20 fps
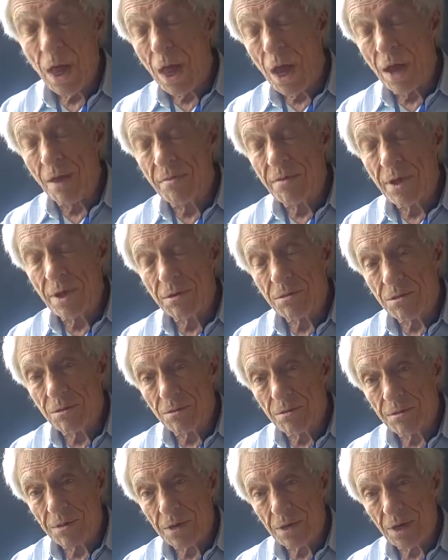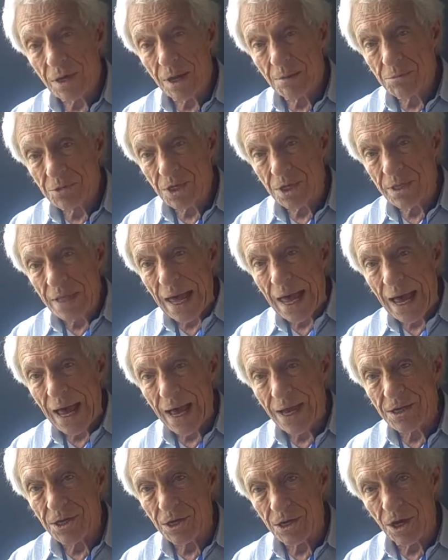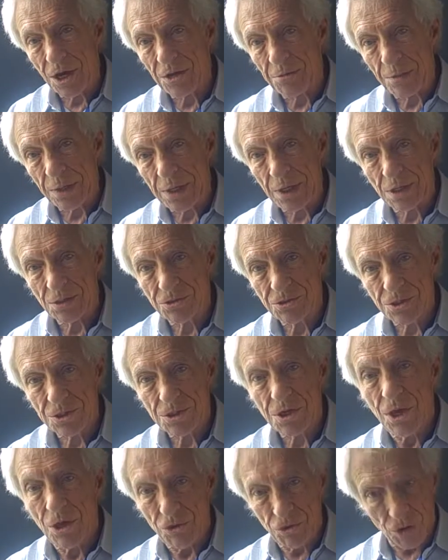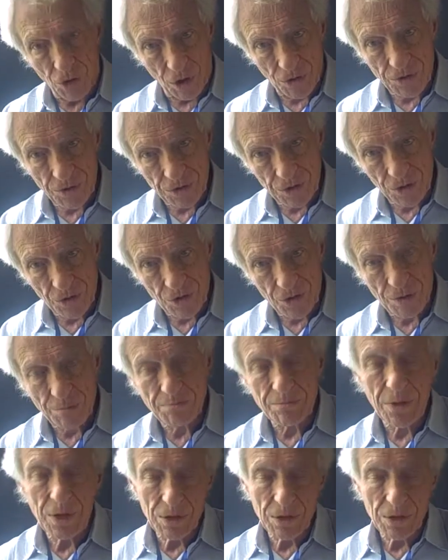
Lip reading: And then there are the clubs in the high economy countries, Northern Europe,